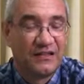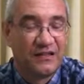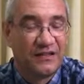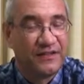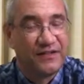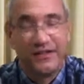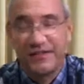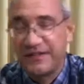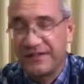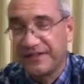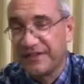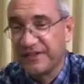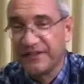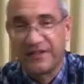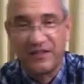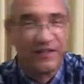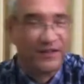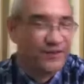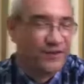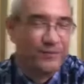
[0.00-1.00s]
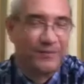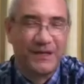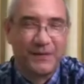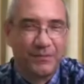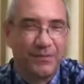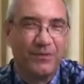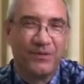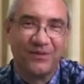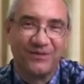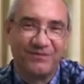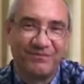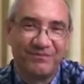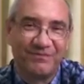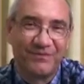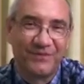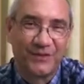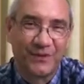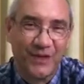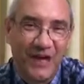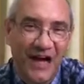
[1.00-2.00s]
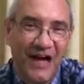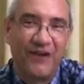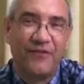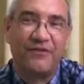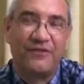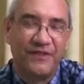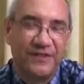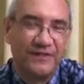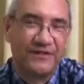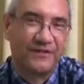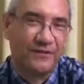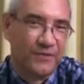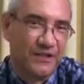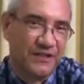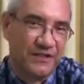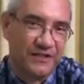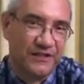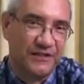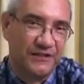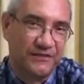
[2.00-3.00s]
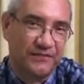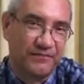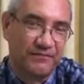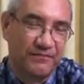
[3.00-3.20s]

And there's, there's a lot of people who have this question.